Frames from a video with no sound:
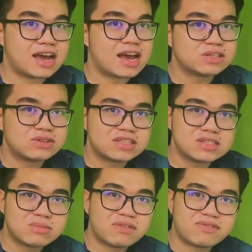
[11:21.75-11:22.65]
Actually,
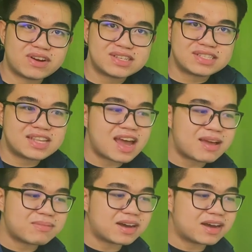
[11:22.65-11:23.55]
this is my first
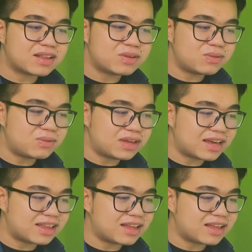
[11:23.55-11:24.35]
time doing